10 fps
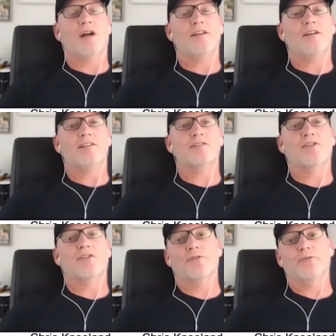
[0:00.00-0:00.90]
Deere
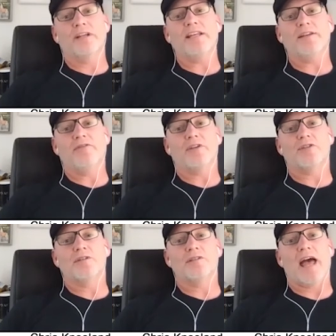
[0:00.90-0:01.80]
has three
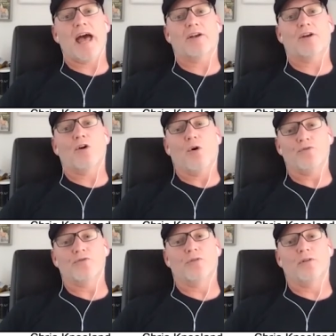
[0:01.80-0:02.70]
divisions:
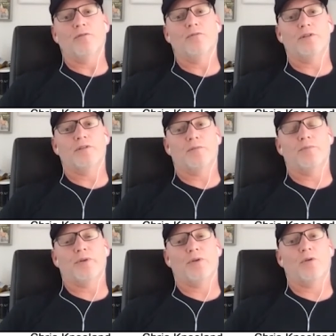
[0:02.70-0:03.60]
agricultural, which is in
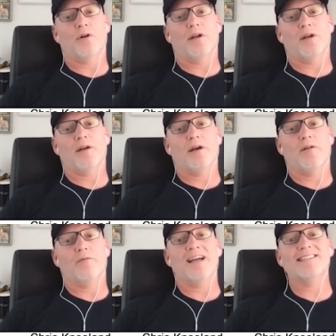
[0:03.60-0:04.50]
Peoria,
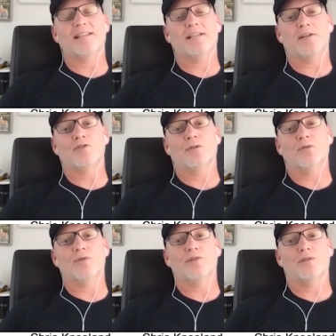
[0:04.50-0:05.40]
residential,
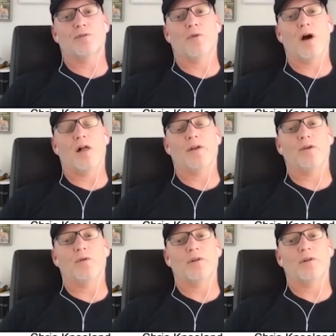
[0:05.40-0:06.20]
which is in Raleigh, North